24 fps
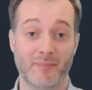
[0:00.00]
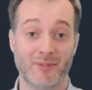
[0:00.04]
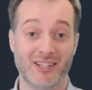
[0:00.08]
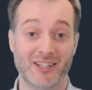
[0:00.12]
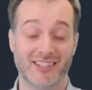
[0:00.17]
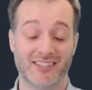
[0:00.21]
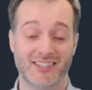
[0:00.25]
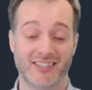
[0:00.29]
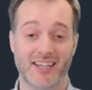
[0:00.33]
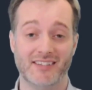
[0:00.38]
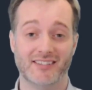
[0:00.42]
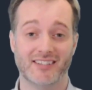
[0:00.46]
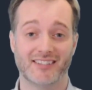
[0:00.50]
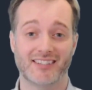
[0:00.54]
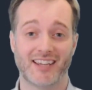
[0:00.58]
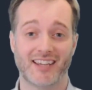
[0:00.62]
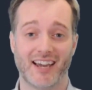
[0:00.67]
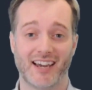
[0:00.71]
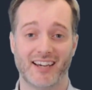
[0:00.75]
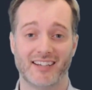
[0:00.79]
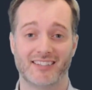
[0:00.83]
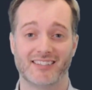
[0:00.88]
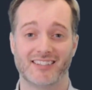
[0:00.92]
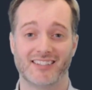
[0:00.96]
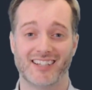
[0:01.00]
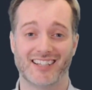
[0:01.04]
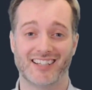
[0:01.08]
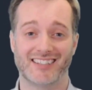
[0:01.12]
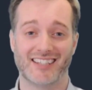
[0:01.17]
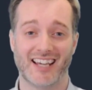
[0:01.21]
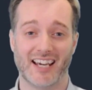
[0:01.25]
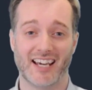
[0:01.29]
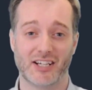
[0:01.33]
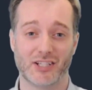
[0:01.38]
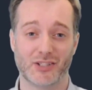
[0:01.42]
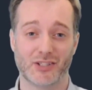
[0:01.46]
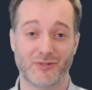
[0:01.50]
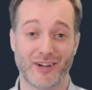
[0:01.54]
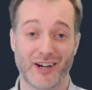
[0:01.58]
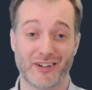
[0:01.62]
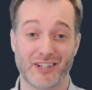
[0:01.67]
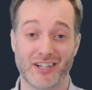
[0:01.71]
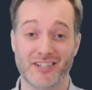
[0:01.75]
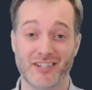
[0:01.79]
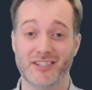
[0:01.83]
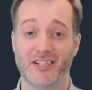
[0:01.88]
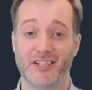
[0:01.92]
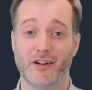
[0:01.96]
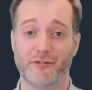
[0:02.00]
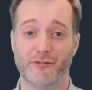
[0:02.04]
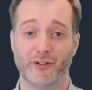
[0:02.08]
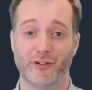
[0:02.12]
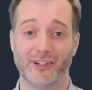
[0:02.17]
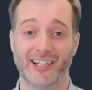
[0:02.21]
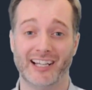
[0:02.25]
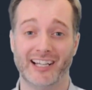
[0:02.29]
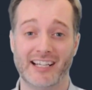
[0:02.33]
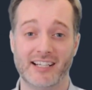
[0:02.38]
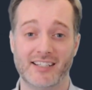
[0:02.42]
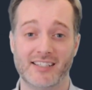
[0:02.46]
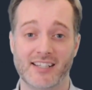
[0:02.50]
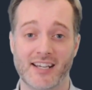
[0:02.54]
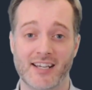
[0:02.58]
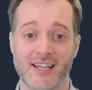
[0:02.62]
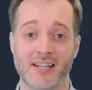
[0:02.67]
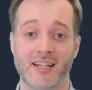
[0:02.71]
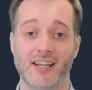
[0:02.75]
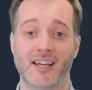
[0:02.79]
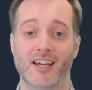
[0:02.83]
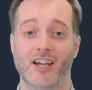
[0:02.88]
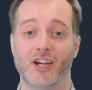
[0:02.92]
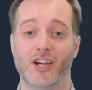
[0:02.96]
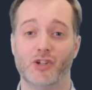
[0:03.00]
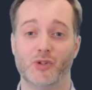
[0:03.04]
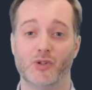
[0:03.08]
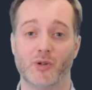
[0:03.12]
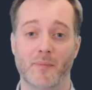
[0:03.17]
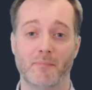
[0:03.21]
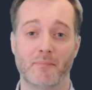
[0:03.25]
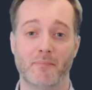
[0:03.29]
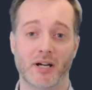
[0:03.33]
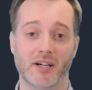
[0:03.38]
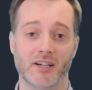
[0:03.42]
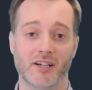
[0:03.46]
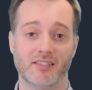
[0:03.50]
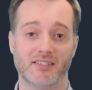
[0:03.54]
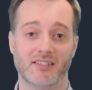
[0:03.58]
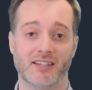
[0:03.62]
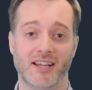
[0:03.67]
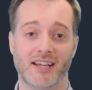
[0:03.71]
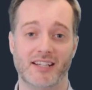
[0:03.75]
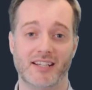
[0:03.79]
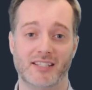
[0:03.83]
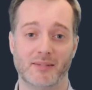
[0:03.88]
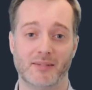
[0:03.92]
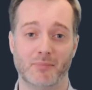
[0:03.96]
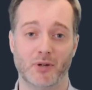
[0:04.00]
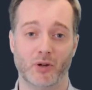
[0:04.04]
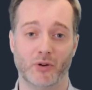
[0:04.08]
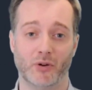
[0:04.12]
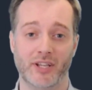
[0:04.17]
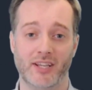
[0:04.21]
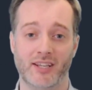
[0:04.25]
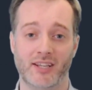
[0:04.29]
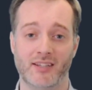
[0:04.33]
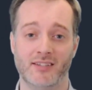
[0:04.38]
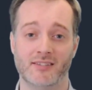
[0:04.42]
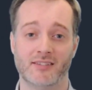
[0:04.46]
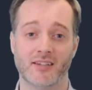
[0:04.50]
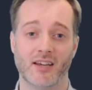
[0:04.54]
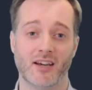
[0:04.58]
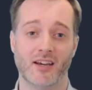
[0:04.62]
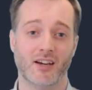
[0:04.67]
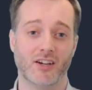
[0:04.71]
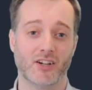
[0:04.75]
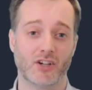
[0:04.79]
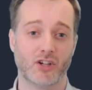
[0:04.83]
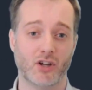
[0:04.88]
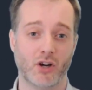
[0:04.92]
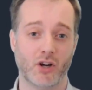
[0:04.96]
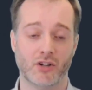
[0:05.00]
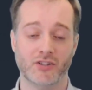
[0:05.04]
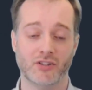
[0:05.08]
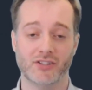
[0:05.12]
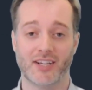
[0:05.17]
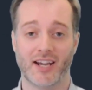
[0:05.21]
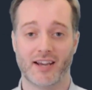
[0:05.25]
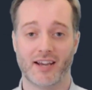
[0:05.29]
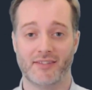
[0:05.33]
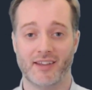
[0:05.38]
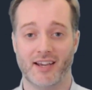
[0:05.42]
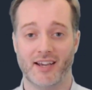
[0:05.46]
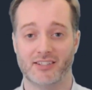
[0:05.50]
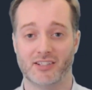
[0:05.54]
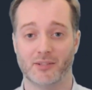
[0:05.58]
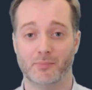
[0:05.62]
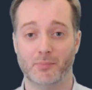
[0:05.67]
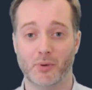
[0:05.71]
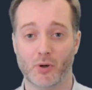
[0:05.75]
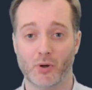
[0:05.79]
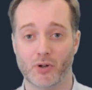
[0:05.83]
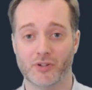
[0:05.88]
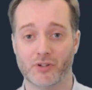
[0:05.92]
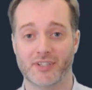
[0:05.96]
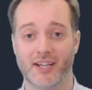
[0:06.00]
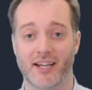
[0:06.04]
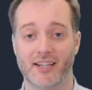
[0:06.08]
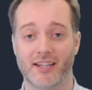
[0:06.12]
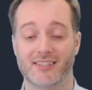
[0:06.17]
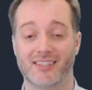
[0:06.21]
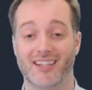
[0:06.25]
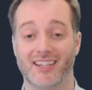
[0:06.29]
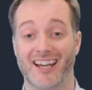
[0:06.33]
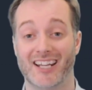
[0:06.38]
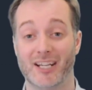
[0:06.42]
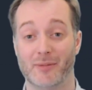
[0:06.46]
and Caesars hacks, attackers found enough on LinkedIn to impersonate employees, contact their support desk and